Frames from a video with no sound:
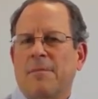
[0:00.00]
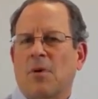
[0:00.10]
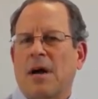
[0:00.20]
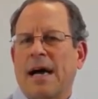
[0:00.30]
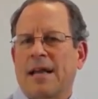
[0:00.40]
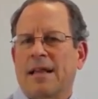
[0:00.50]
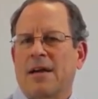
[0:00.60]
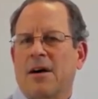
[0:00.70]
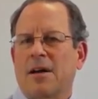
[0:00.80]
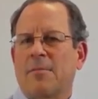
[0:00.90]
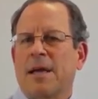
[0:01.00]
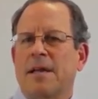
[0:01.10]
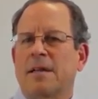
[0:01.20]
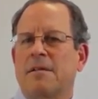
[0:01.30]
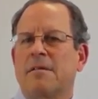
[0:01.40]
more highly
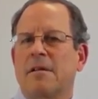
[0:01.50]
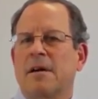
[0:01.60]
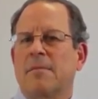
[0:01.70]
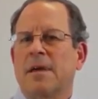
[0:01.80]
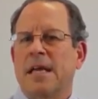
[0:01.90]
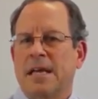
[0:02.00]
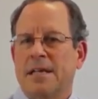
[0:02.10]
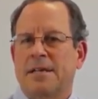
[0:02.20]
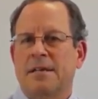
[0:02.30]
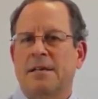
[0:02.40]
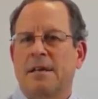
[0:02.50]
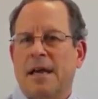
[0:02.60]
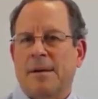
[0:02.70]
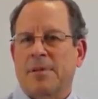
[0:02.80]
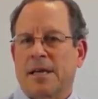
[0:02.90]
automated heated
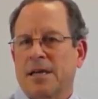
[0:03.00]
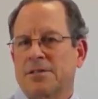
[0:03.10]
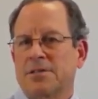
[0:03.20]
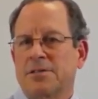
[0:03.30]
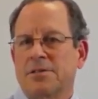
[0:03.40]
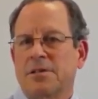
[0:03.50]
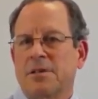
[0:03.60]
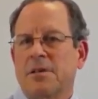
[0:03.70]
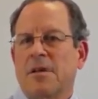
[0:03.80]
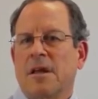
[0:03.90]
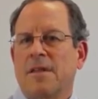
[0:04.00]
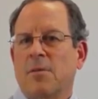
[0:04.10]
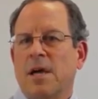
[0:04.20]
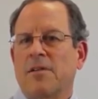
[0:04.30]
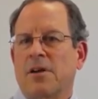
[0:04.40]
applications. And
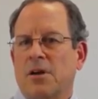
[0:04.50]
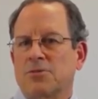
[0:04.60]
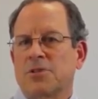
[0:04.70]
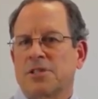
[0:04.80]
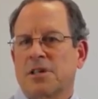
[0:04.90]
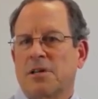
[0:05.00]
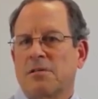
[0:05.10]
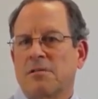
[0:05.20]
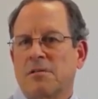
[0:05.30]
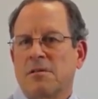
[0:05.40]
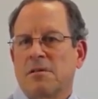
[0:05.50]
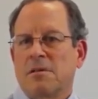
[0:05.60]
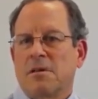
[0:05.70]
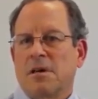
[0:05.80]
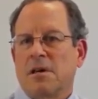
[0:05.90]
then we have an Ultrasil.
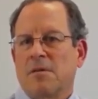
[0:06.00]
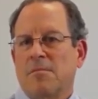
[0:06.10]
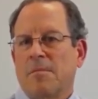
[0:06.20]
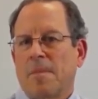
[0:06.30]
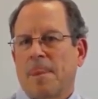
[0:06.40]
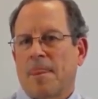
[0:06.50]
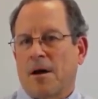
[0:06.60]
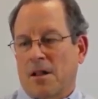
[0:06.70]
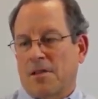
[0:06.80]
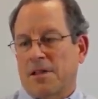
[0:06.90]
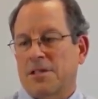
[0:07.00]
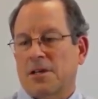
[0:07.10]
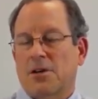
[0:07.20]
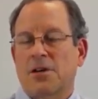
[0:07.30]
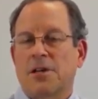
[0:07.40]
All of
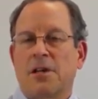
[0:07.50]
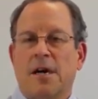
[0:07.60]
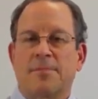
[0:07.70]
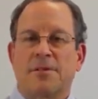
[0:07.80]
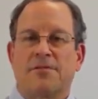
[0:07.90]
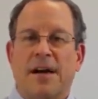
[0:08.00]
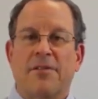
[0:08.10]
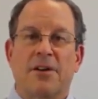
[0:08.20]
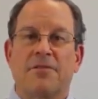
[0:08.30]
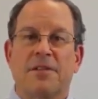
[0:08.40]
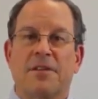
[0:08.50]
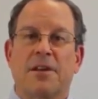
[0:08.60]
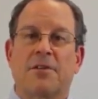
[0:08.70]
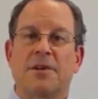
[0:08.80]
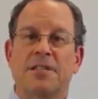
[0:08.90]
these are good up to
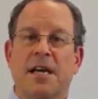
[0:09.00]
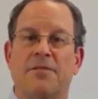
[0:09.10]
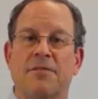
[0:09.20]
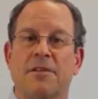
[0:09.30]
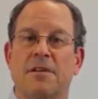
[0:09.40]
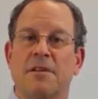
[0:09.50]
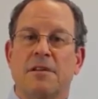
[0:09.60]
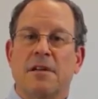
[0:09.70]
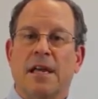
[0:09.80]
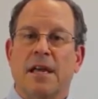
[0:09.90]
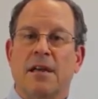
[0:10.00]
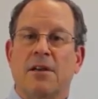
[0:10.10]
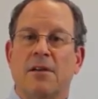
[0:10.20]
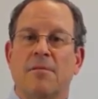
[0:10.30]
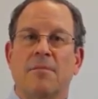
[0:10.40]
550 degrees F
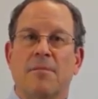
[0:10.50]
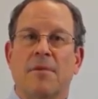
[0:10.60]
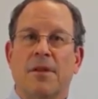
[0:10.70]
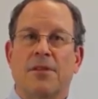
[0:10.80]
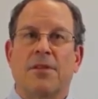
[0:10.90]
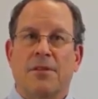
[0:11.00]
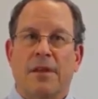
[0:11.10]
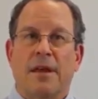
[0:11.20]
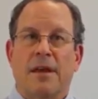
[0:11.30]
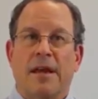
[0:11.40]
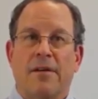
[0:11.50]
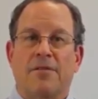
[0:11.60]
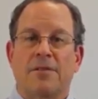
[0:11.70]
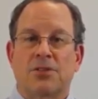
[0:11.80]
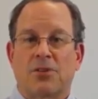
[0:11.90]
and
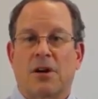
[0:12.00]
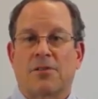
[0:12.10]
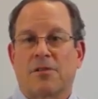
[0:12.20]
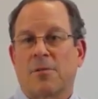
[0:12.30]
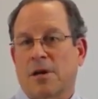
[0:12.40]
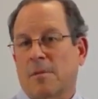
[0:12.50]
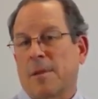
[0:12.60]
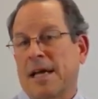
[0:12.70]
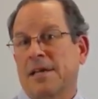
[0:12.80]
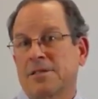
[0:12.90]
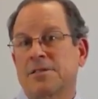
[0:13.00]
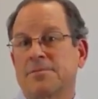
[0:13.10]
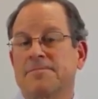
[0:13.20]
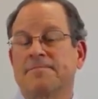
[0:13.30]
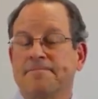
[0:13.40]
have strong thermal
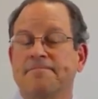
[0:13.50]
compliance.